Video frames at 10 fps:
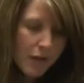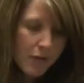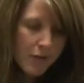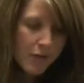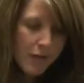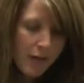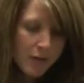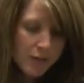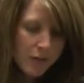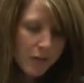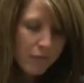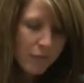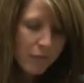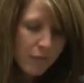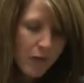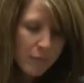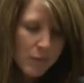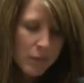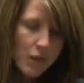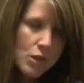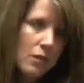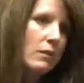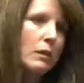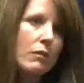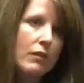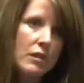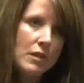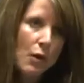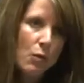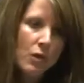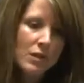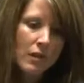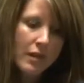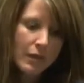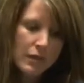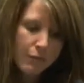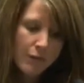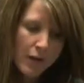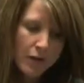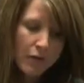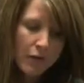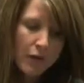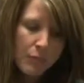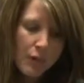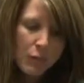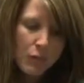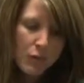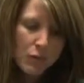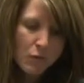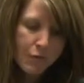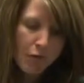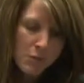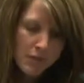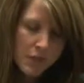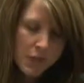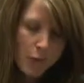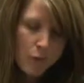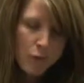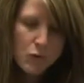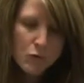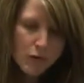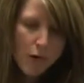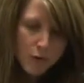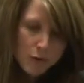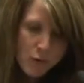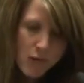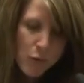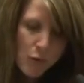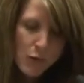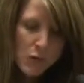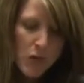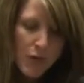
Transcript: I think that given the fragmentation of some of these networks, like different health club networks or pharmacy networks or doctors networks,